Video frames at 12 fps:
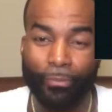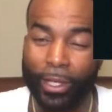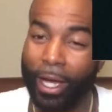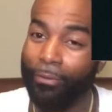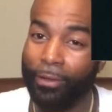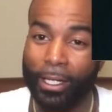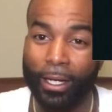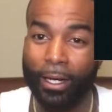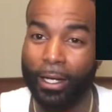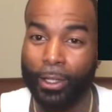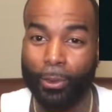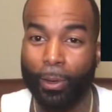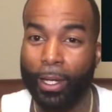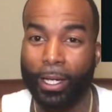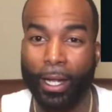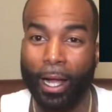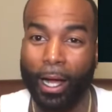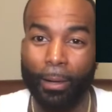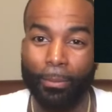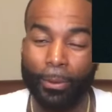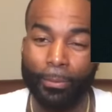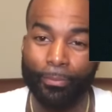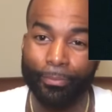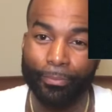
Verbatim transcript: definitely an underrated album